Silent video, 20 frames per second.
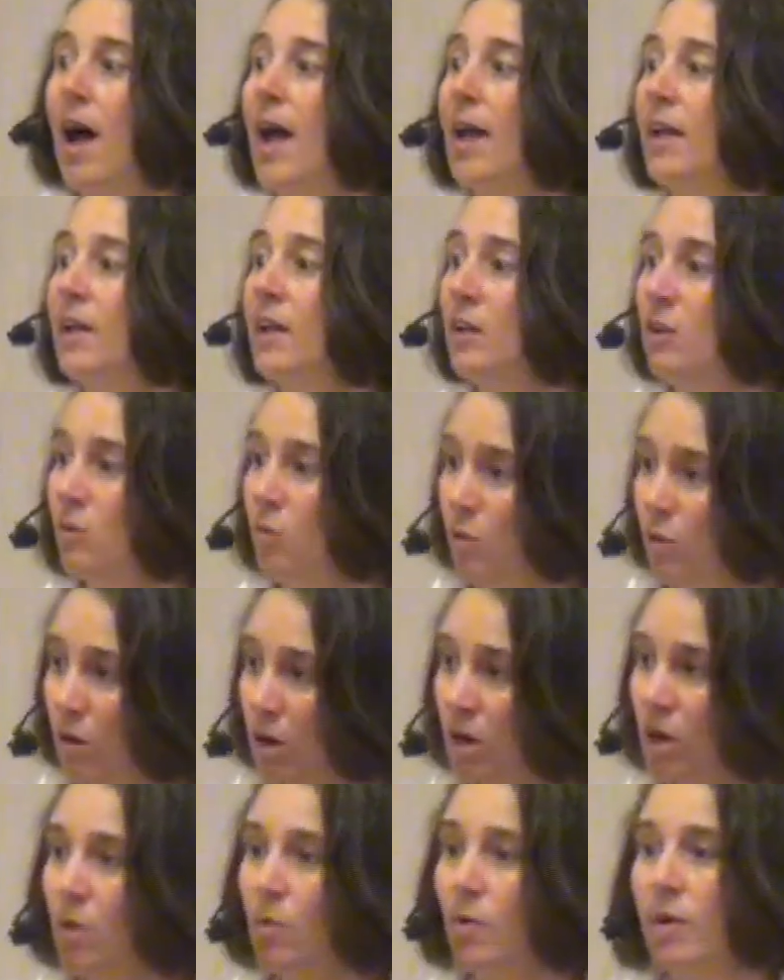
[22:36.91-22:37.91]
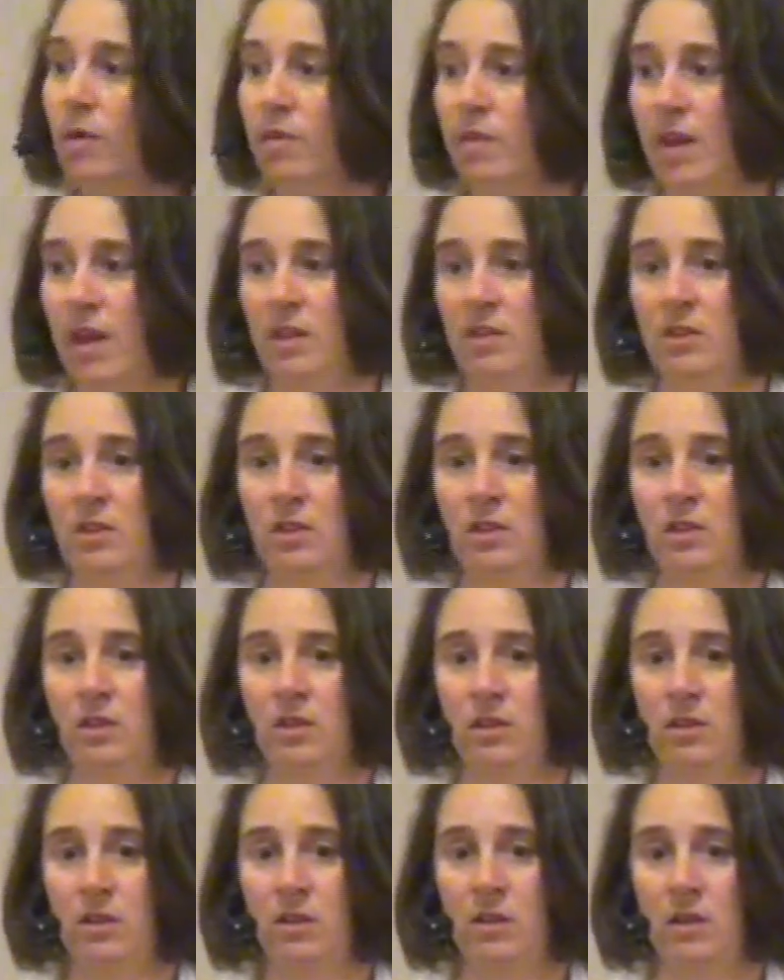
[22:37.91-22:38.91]
I can work with it.
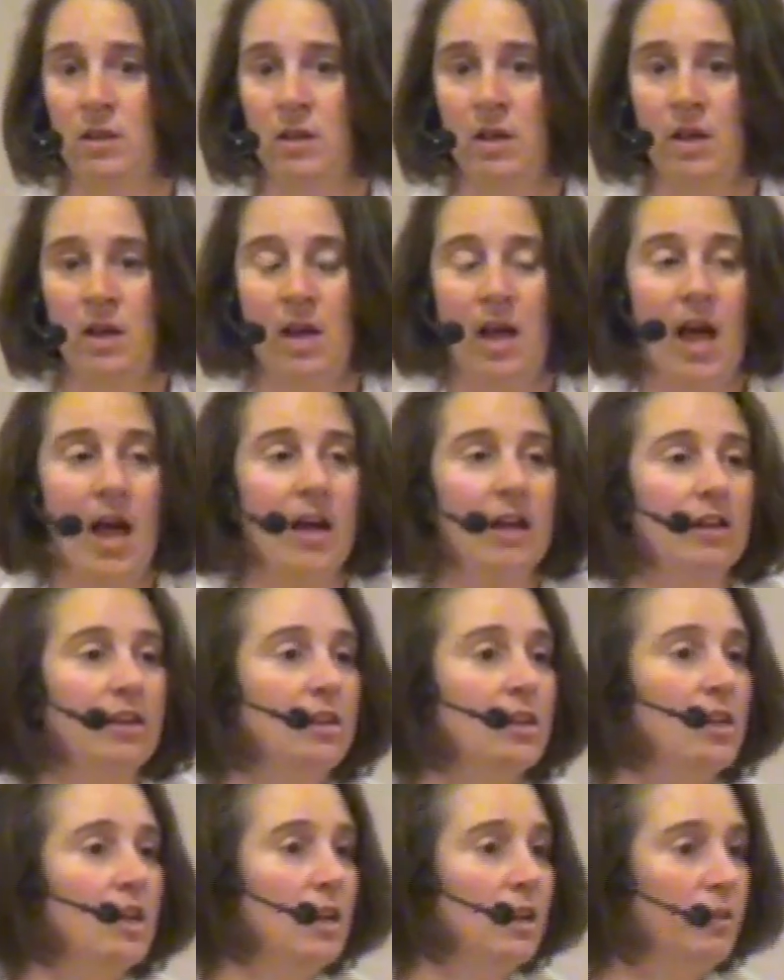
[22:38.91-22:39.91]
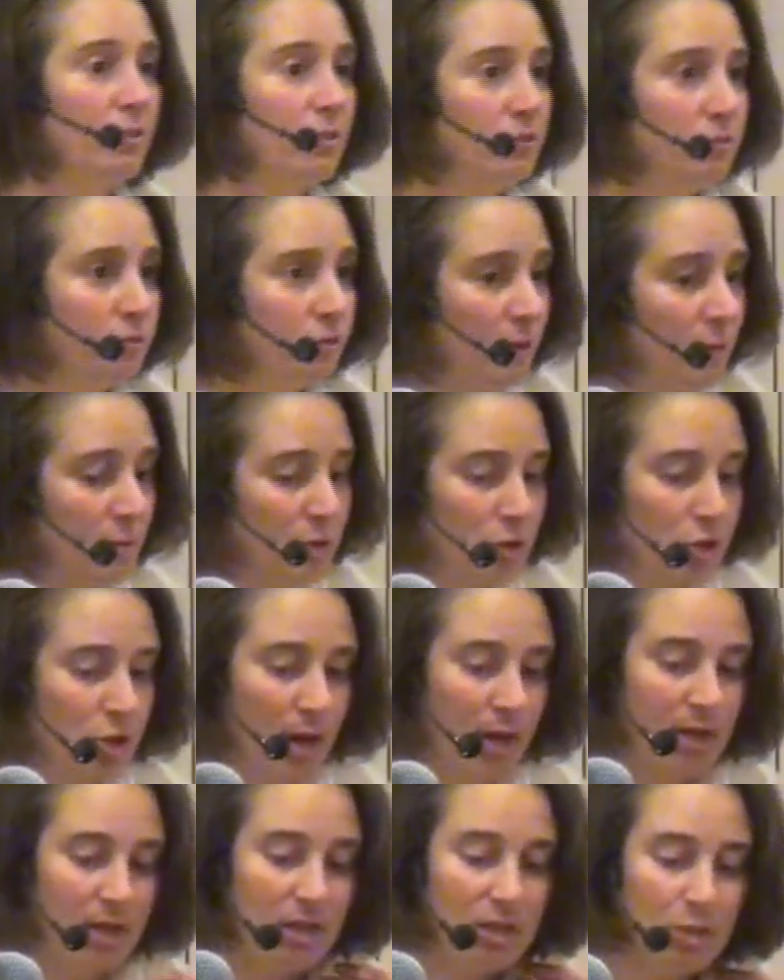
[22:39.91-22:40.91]
And from a
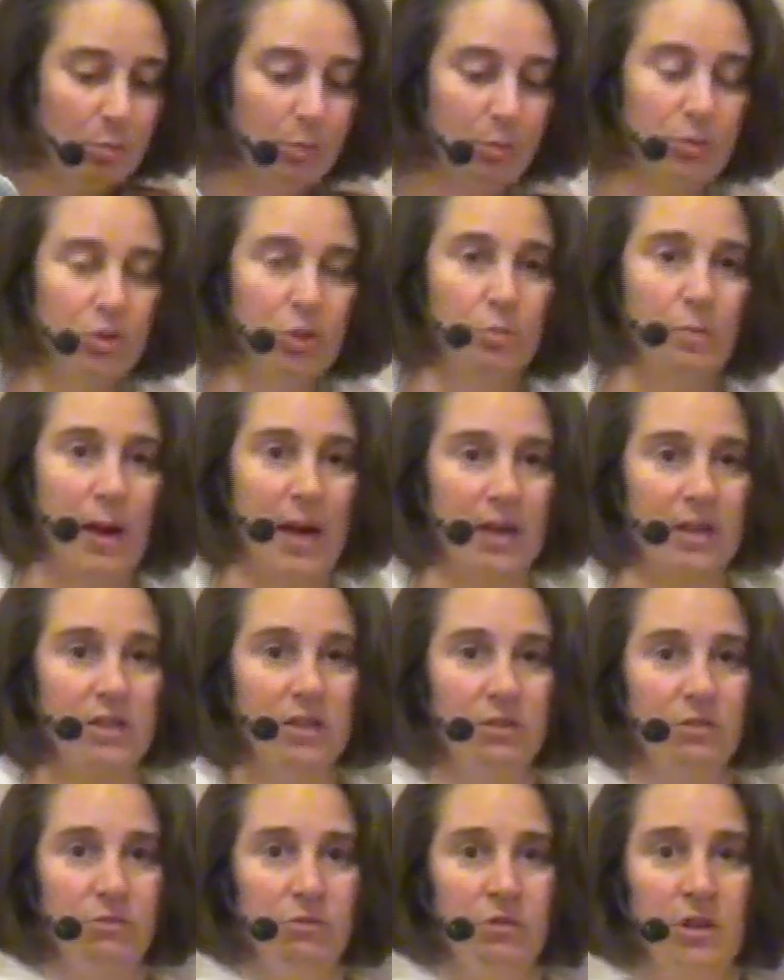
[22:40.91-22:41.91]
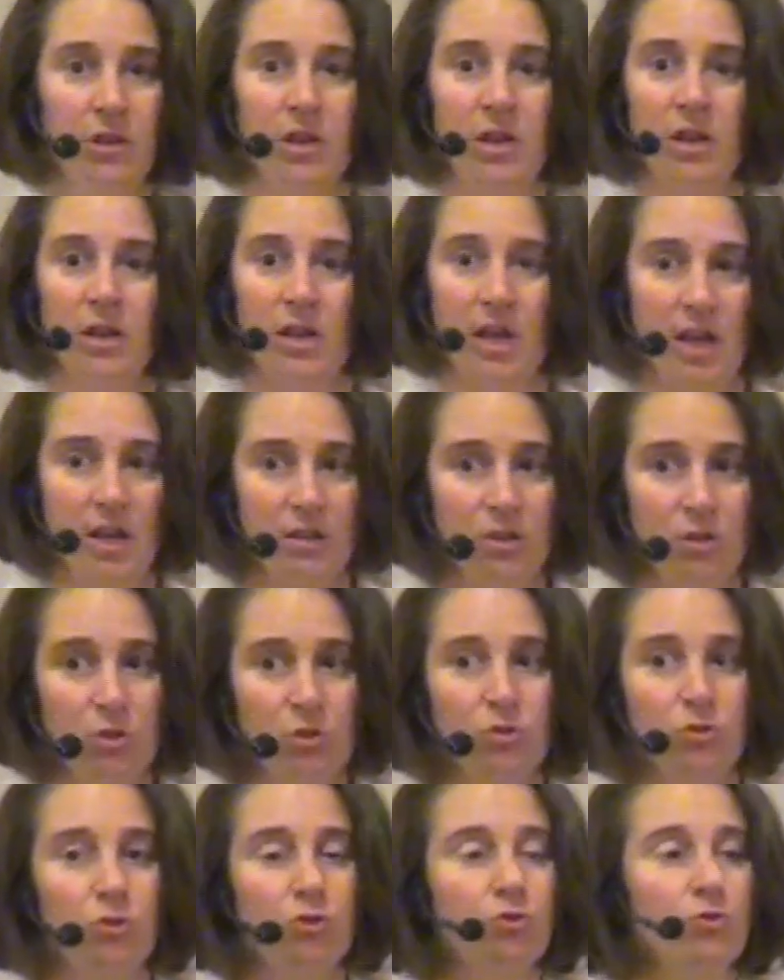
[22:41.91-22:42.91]
Chinese perspective,
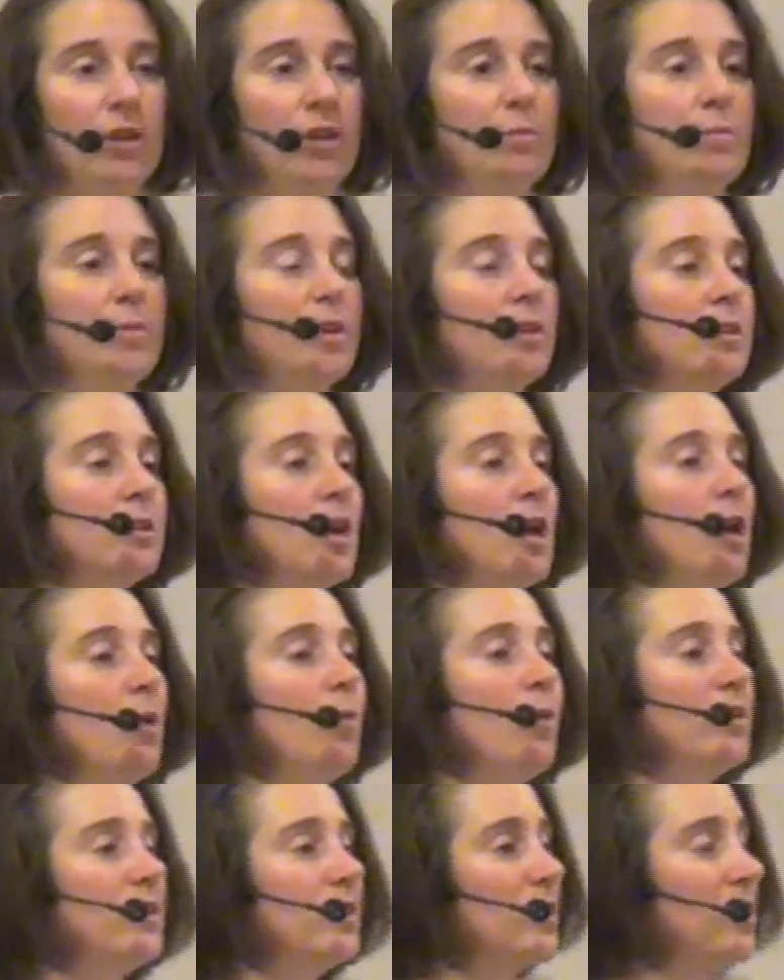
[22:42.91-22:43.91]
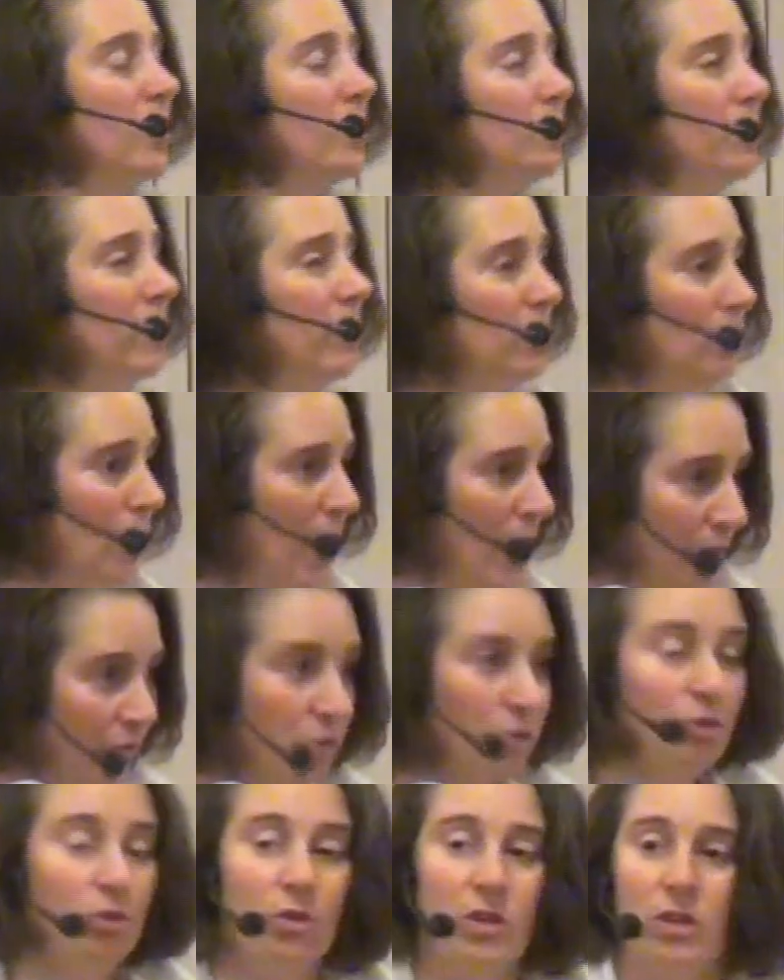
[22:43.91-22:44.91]
cancer treatment, when somebody, you
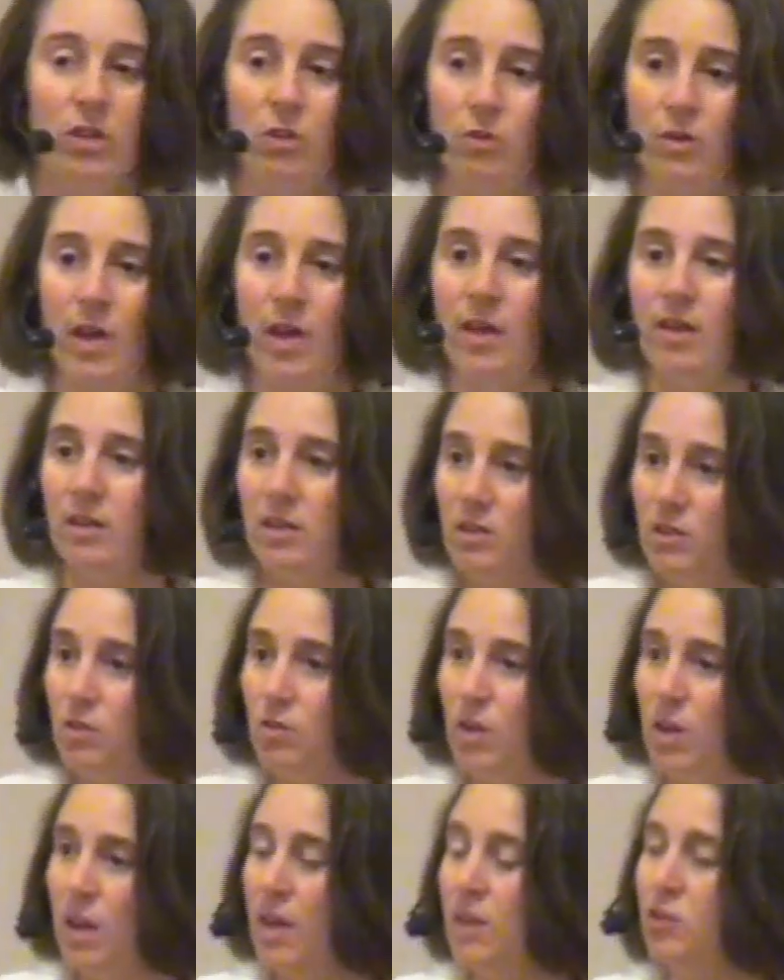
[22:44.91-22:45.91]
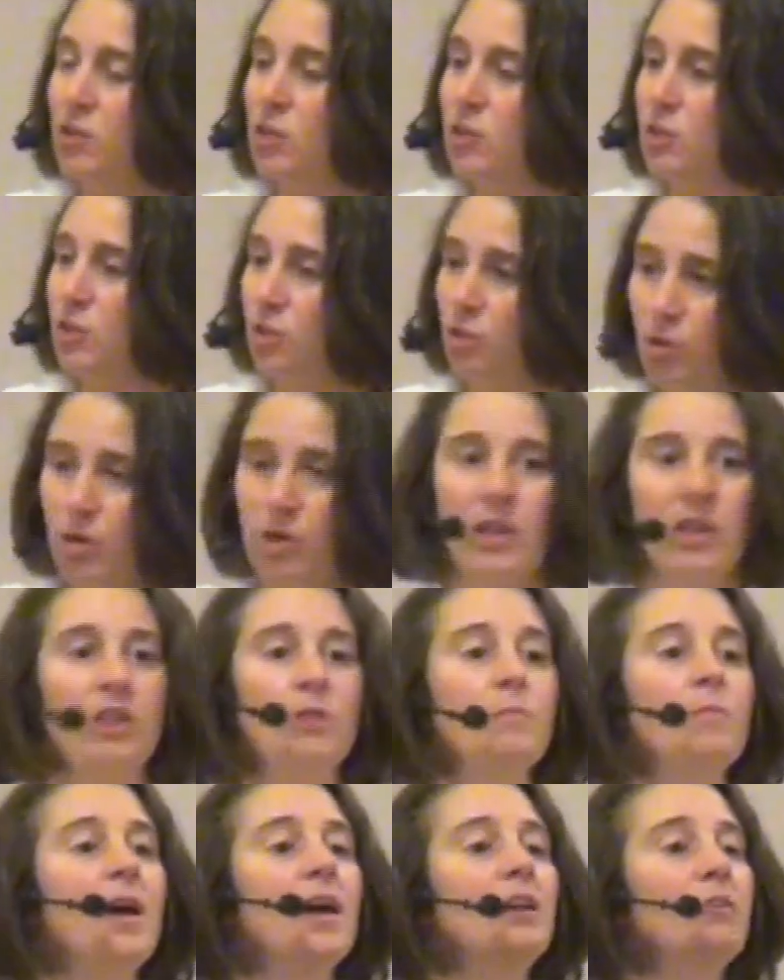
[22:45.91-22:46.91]
have to look at, you can't just look
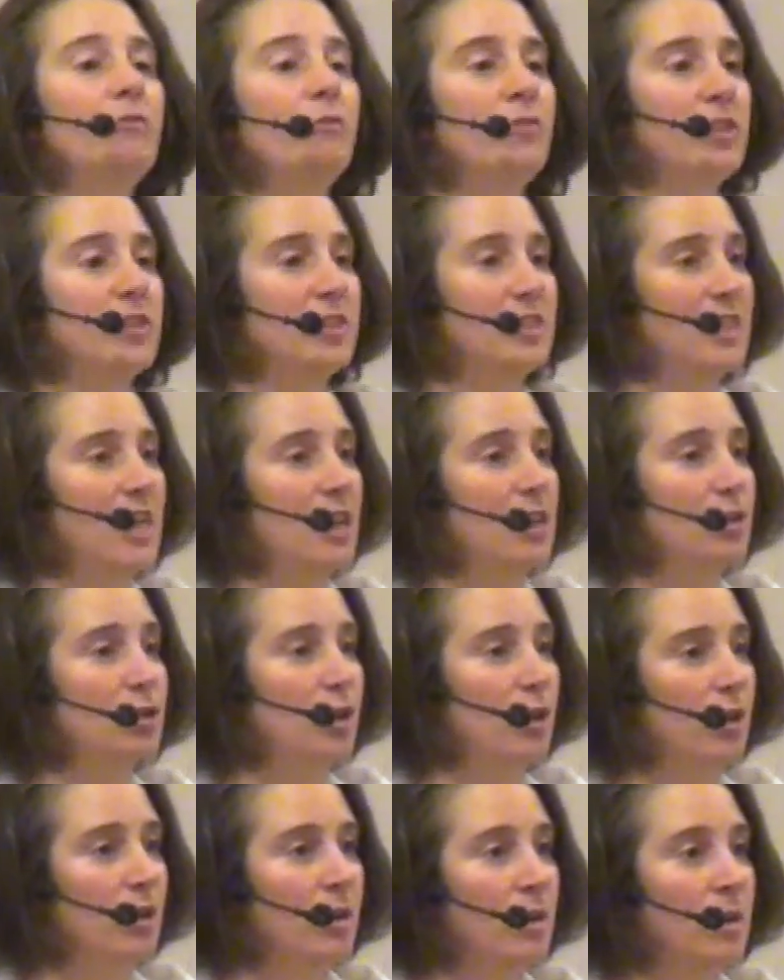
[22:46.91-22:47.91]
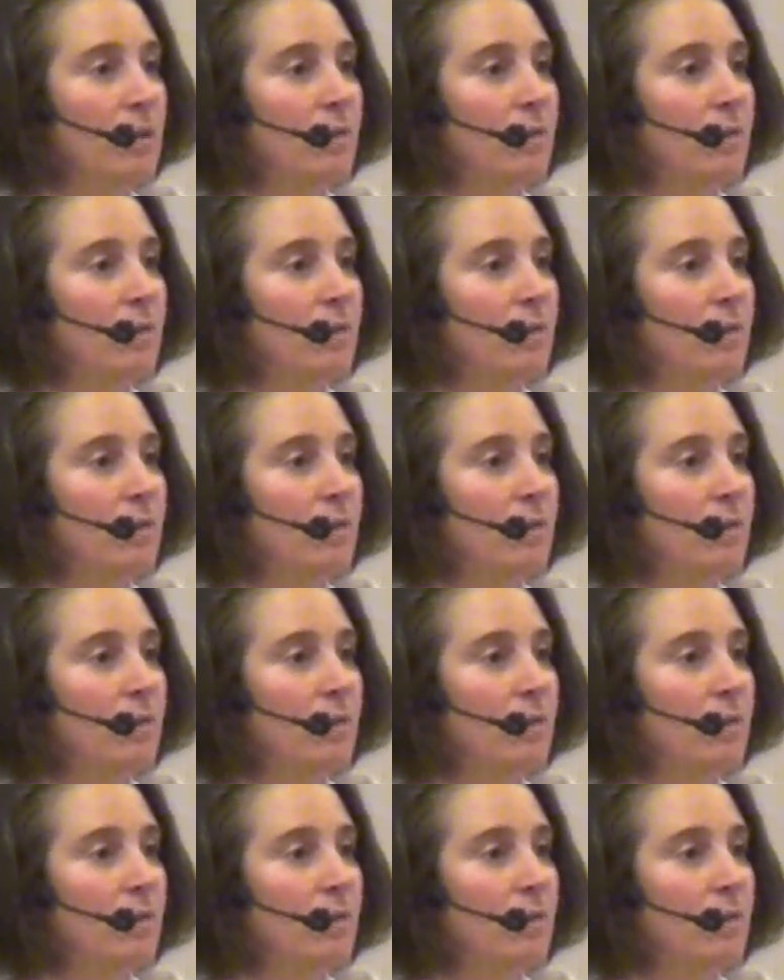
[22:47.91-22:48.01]
at the manifestation.